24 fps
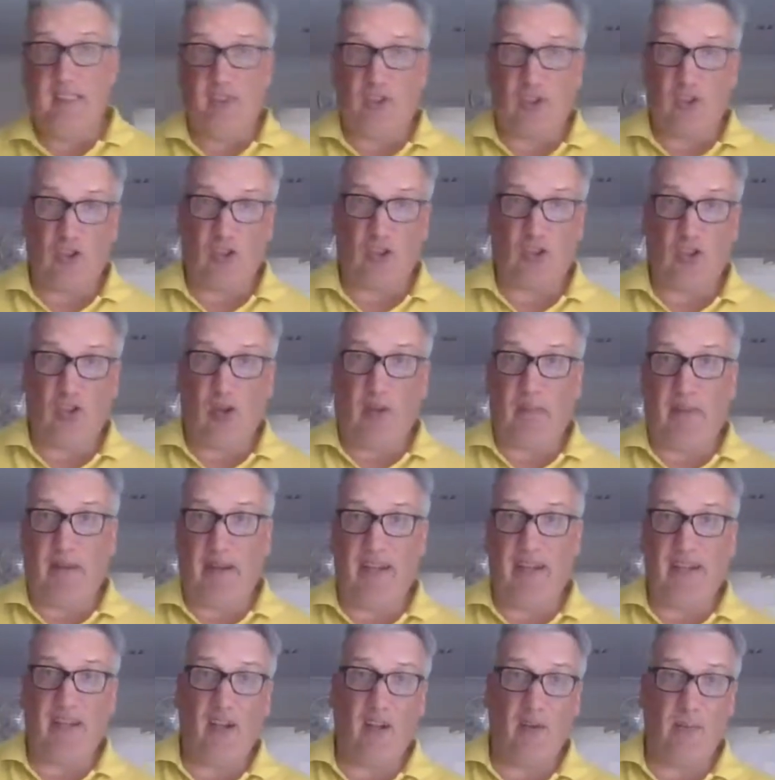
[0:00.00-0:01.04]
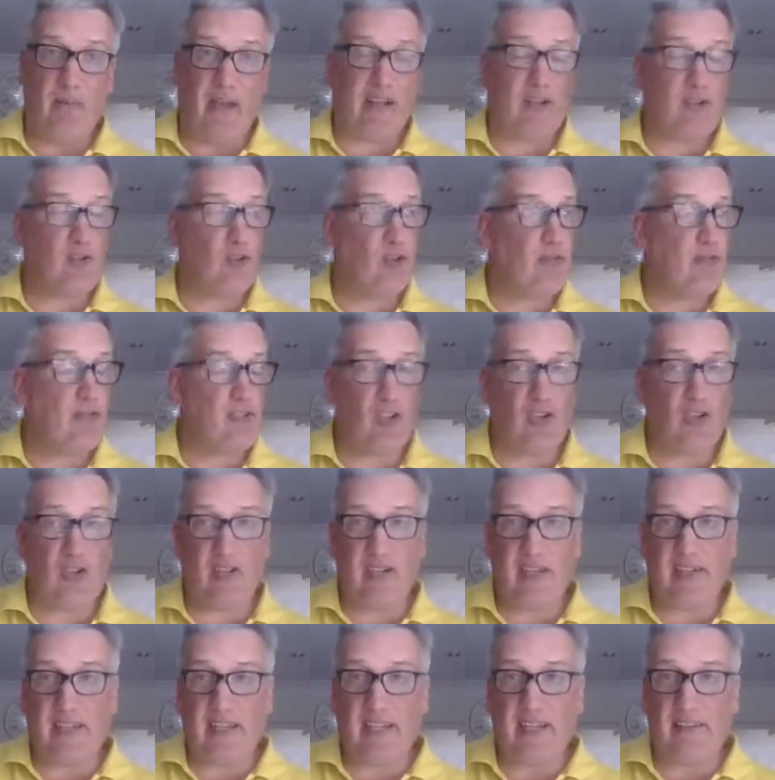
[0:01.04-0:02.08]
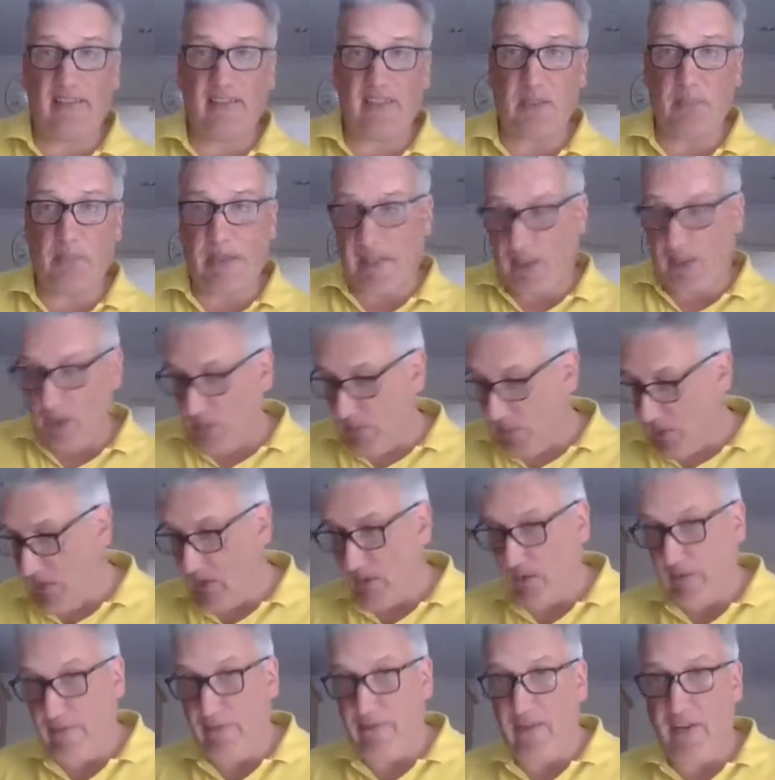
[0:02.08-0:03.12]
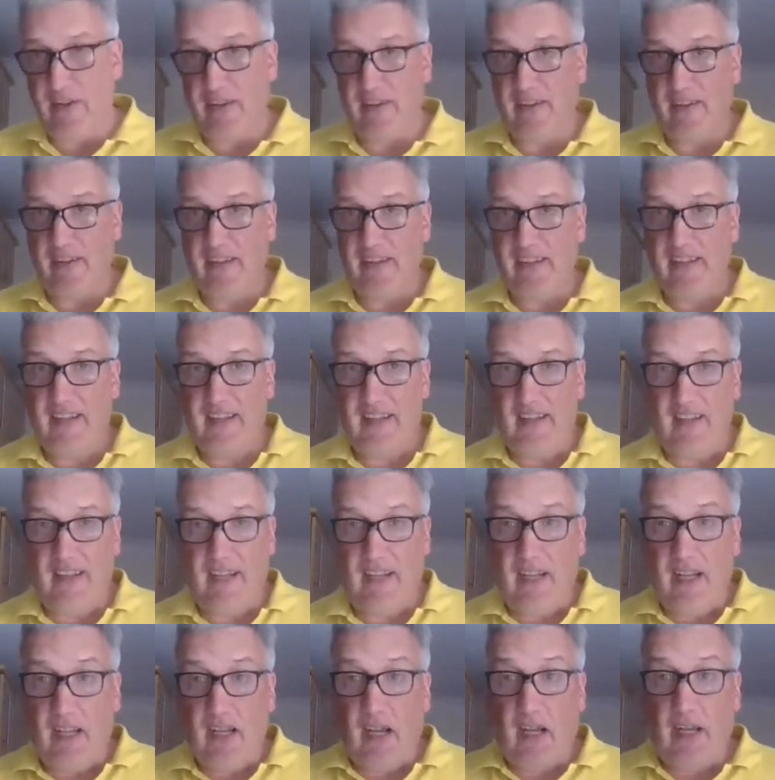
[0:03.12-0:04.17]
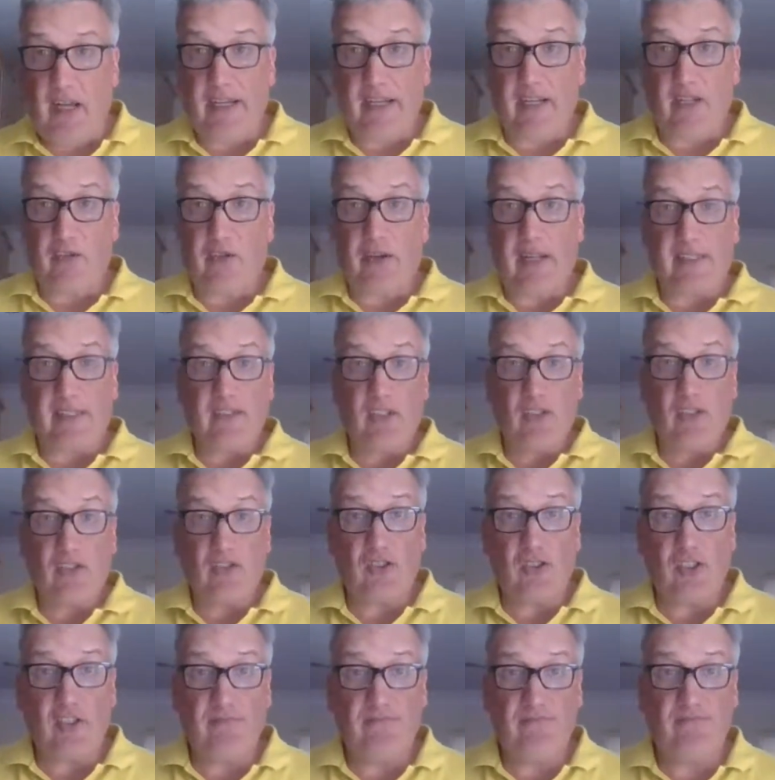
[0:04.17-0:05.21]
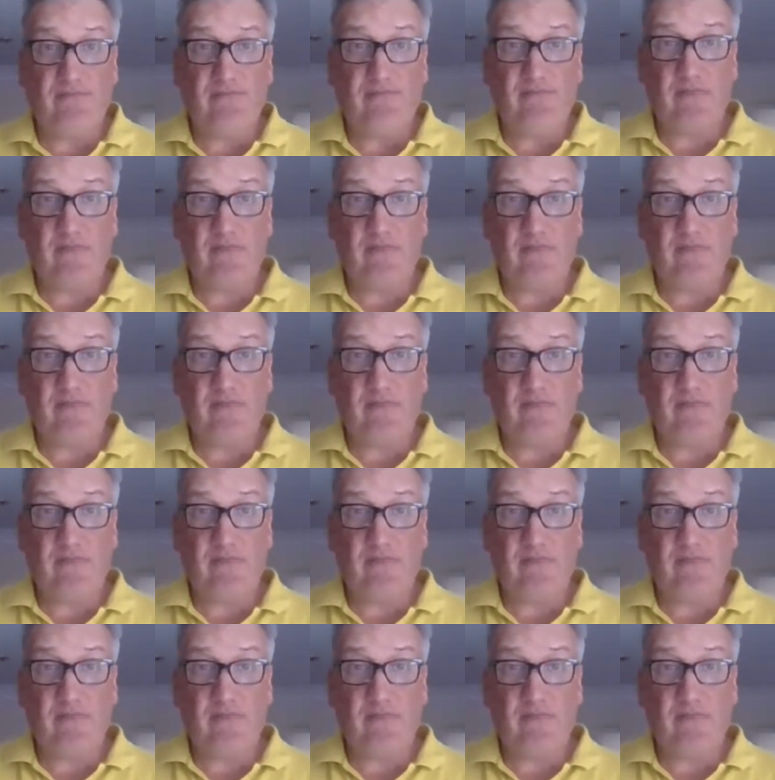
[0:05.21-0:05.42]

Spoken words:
So just type it in, hope Matt Croft's on, and that'll give us a benchmark for an incorrect answer.